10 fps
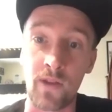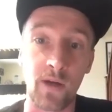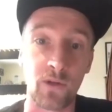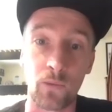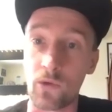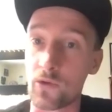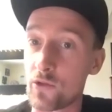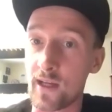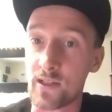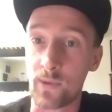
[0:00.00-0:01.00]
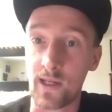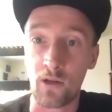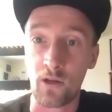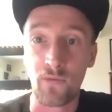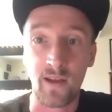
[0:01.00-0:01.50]
They might do 1 or 2 days a week
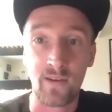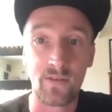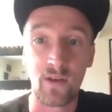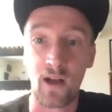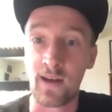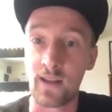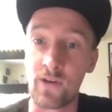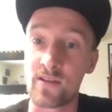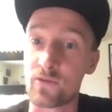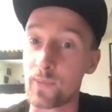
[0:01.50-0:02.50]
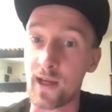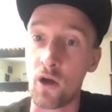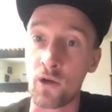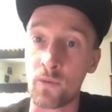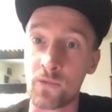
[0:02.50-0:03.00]
in the office, and then the rest will be at
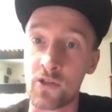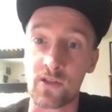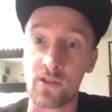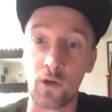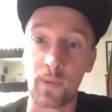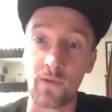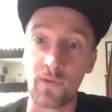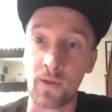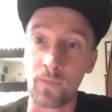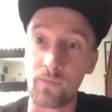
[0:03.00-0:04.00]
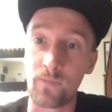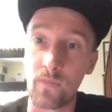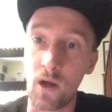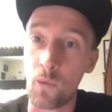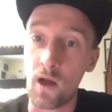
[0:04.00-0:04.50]
home just because they've got a bit of a
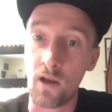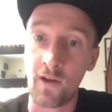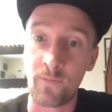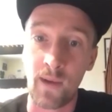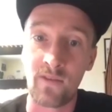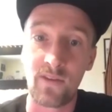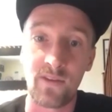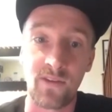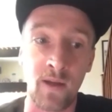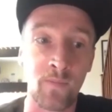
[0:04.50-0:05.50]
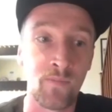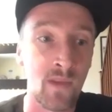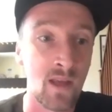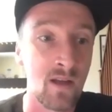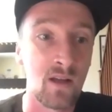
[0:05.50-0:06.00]
work-life balance. So
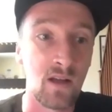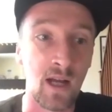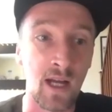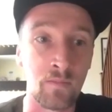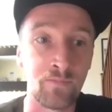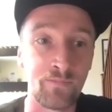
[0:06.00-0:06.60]
I